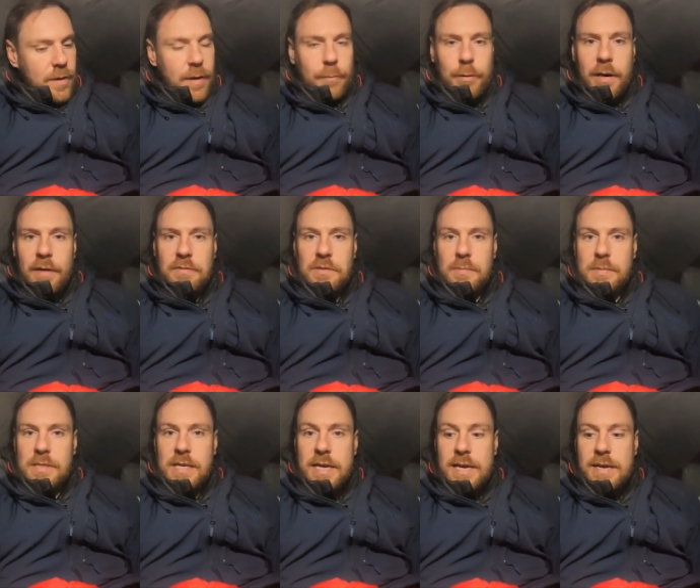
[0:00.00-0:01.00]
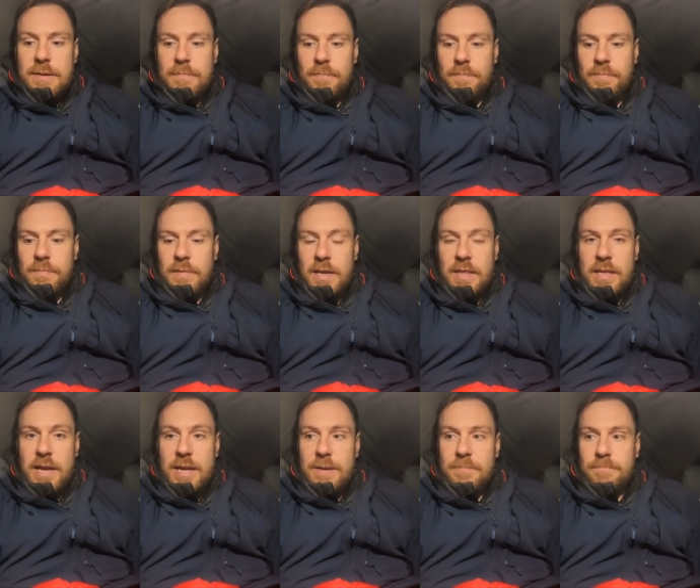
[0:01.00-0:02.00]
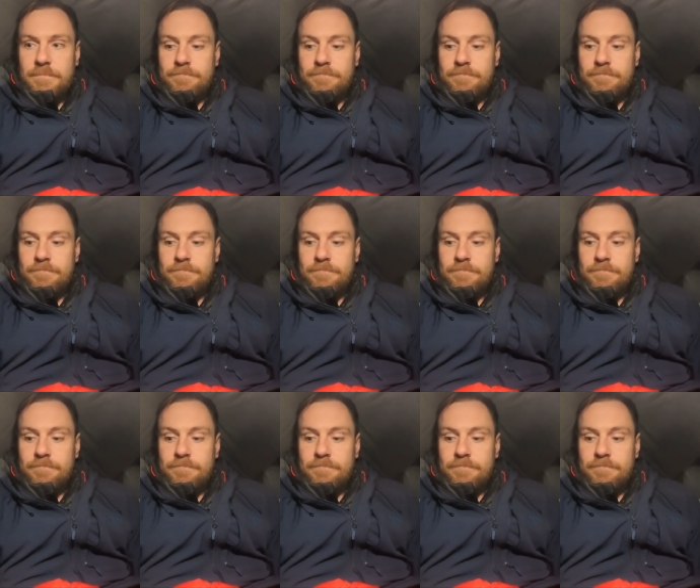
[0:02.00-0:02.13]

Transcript: I'm gonna have some tea, and then